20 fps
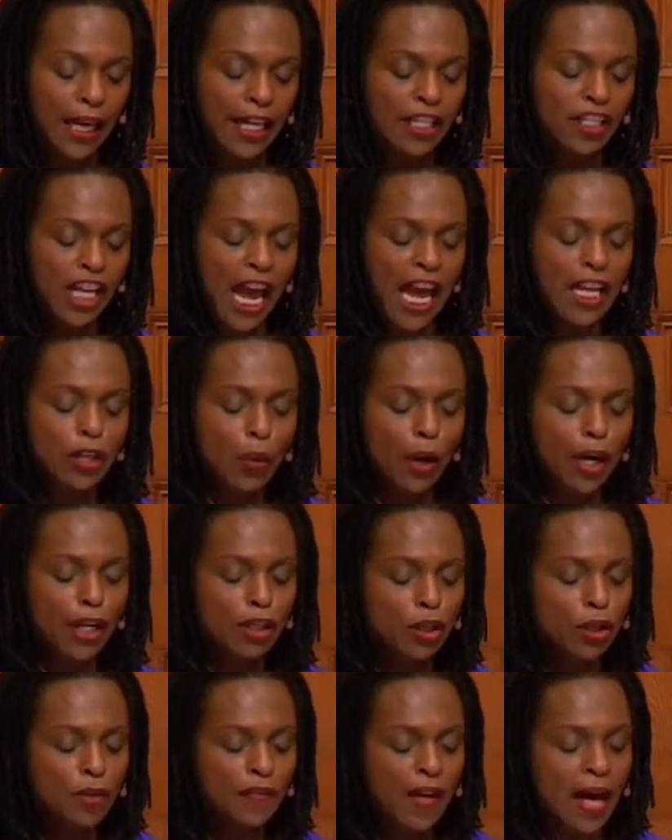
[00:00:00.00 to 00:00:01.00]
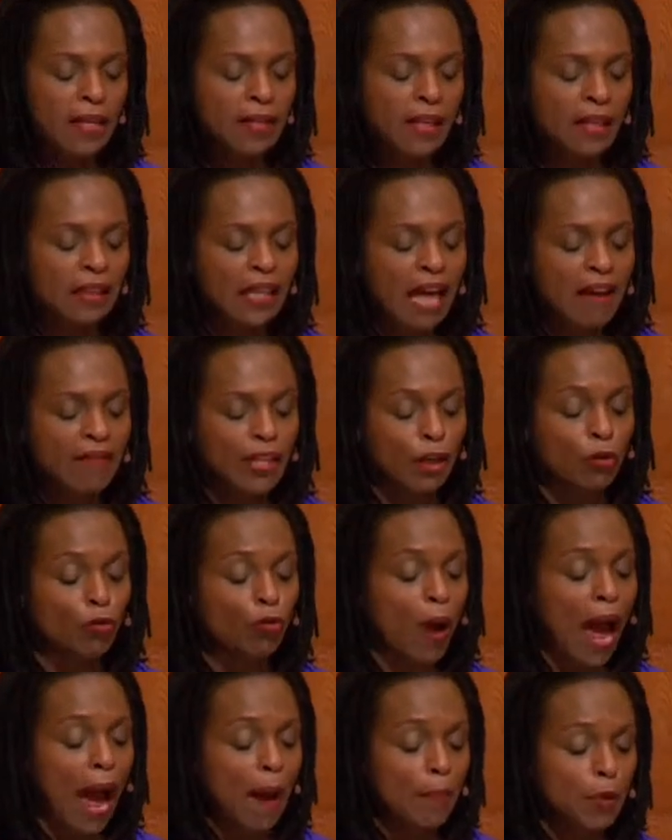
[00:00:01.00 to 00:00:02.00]
In January two thousand eleven, a
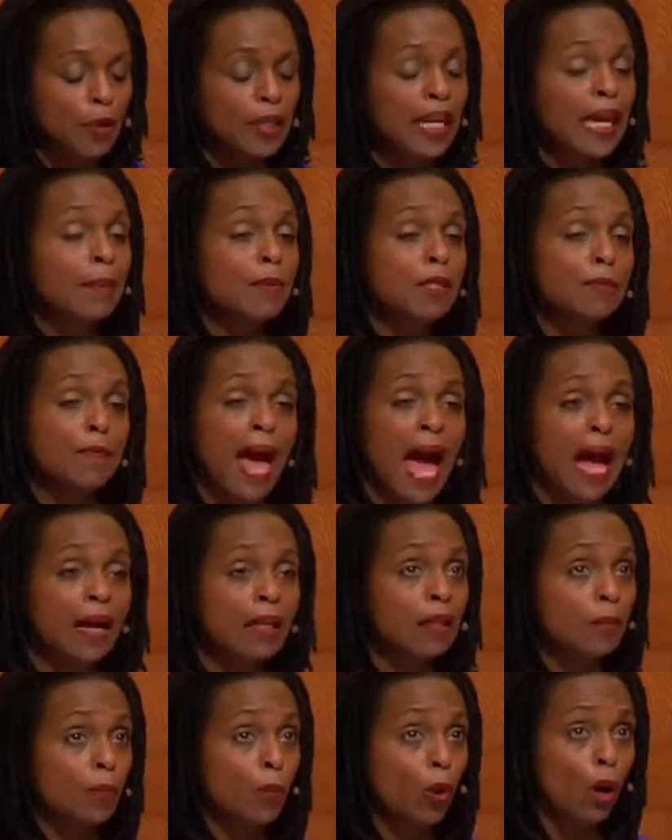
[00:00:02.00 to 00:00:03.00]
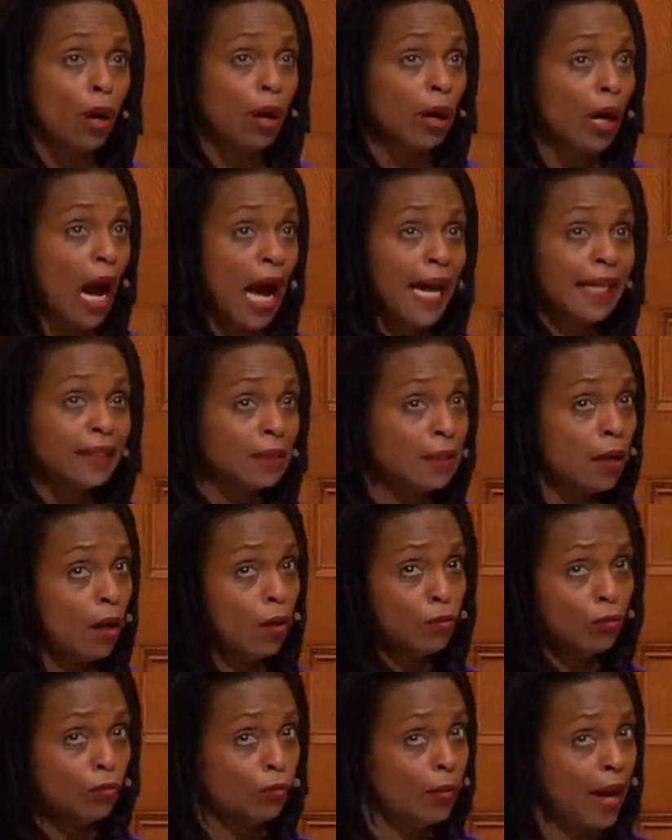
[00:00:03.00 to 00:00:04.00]
rapper named Macklemore, I
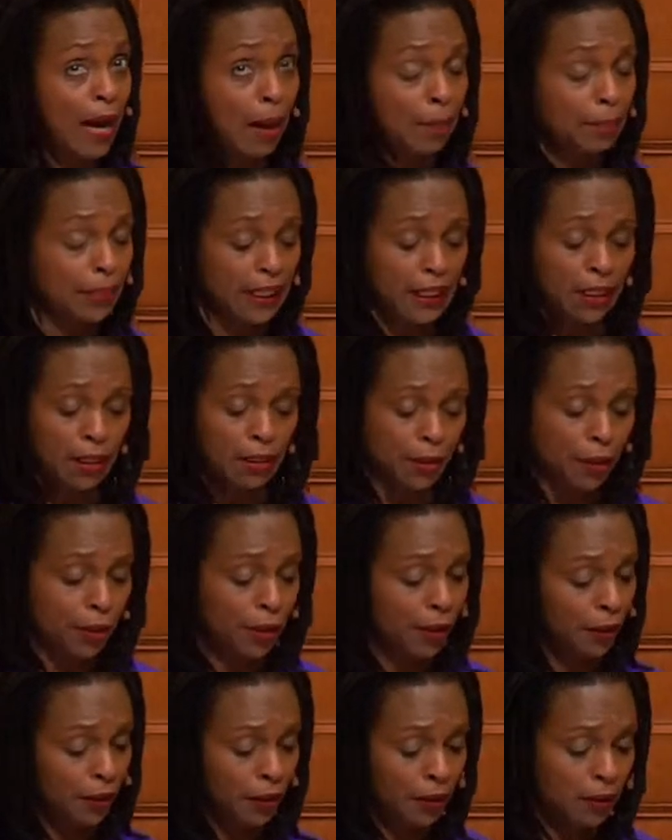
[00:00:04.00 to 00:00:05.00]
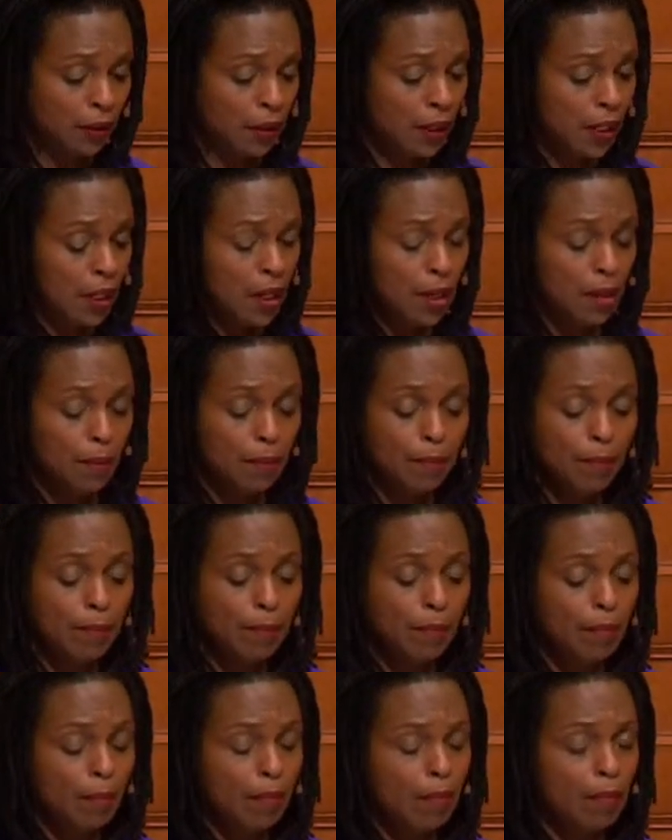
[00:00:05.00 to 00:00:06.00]
don't rap either,
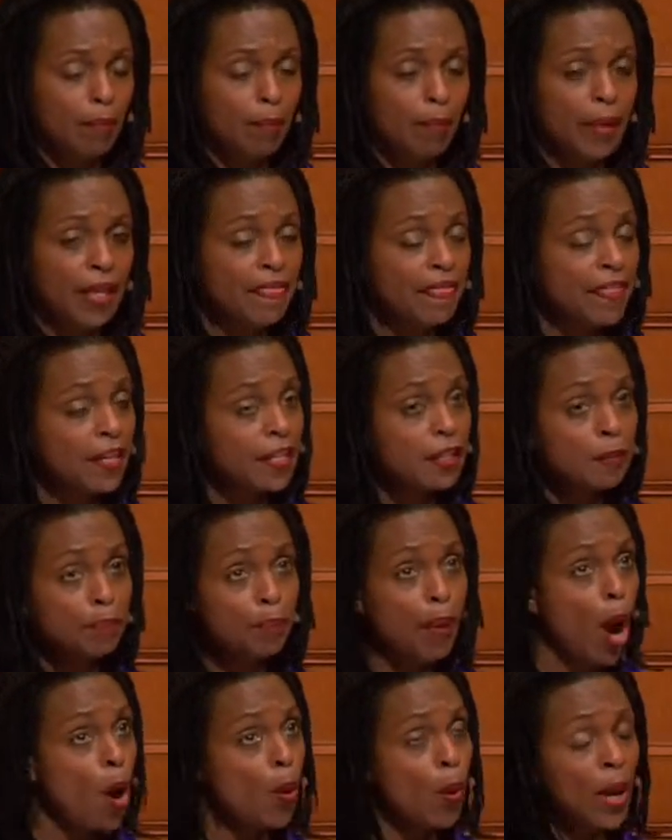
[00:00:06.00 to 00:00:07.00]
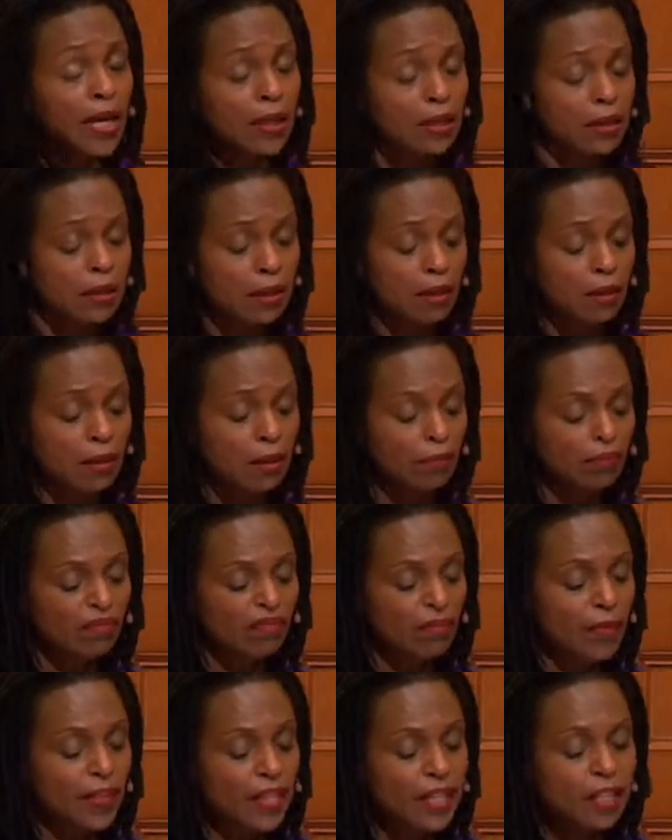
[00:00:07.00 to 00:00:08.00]
but this poet,
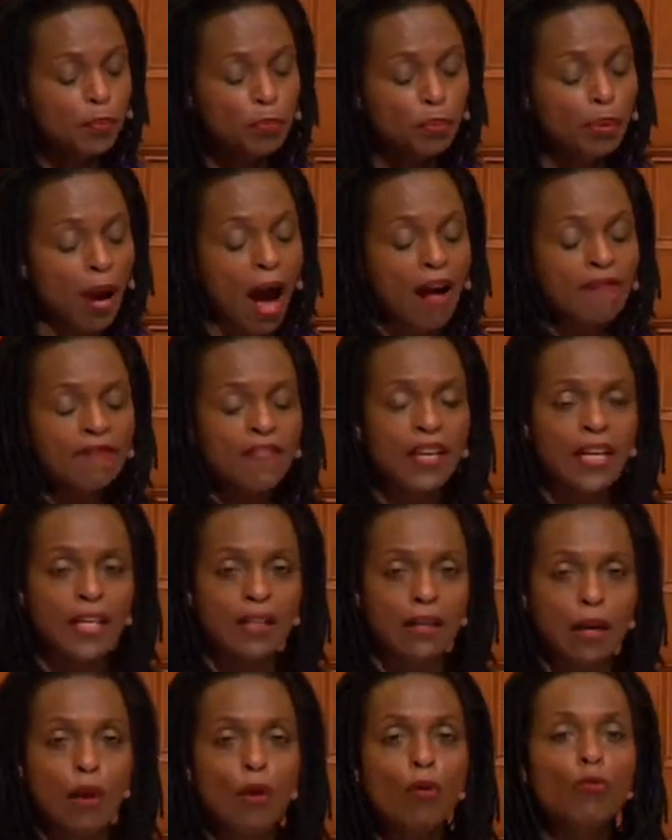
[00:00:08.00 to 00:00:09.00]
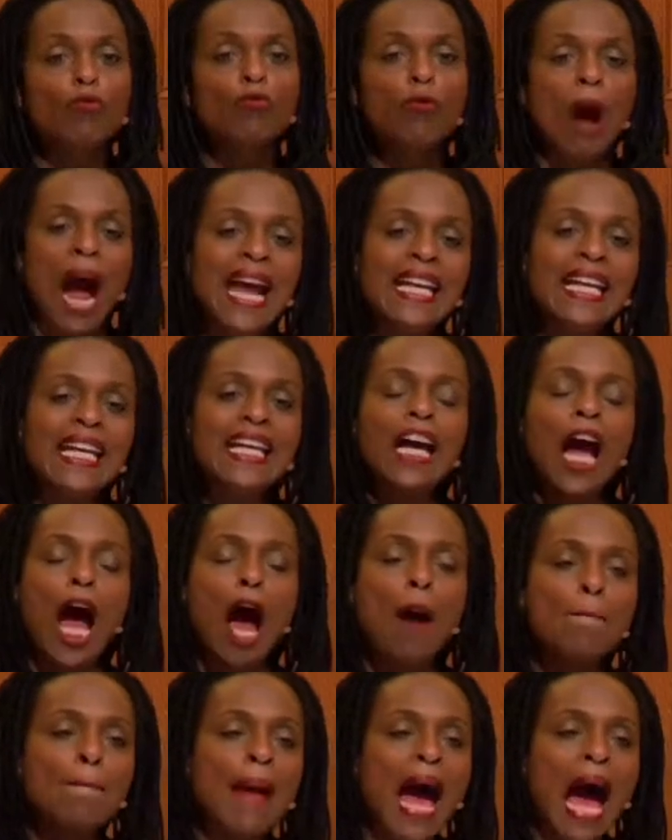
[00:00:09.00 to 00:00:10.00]
this prophet, writing
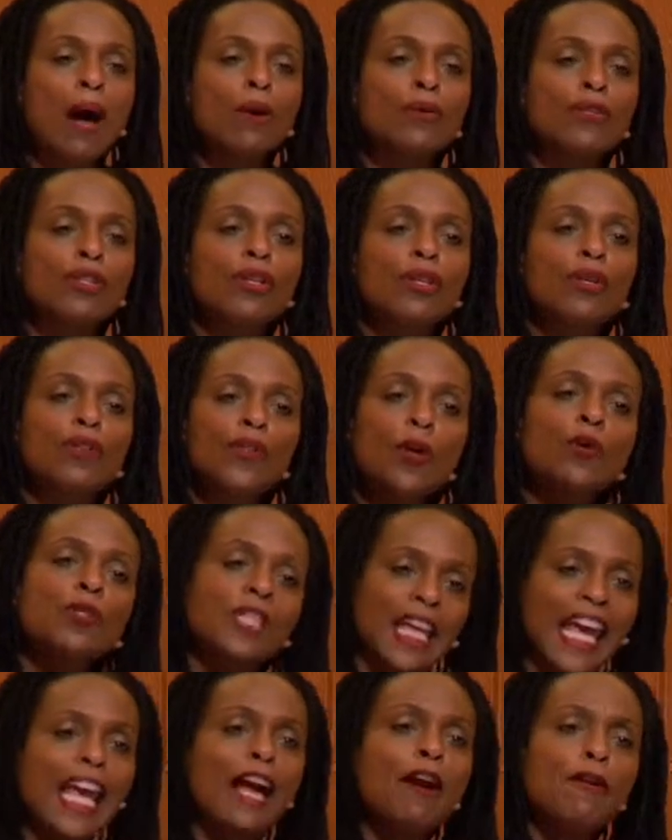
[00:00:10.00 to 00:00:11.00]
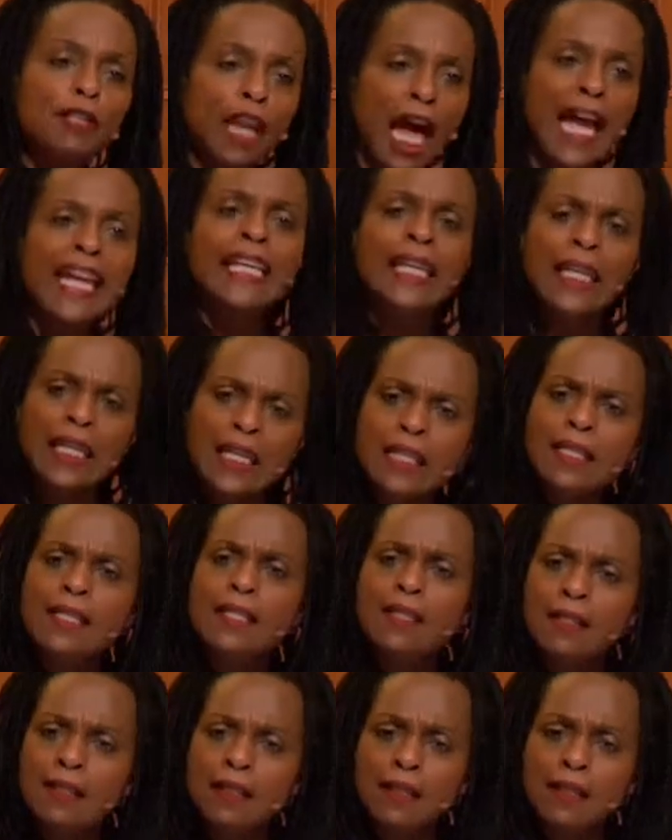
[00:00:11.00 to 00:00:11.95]
about those Air Nikes.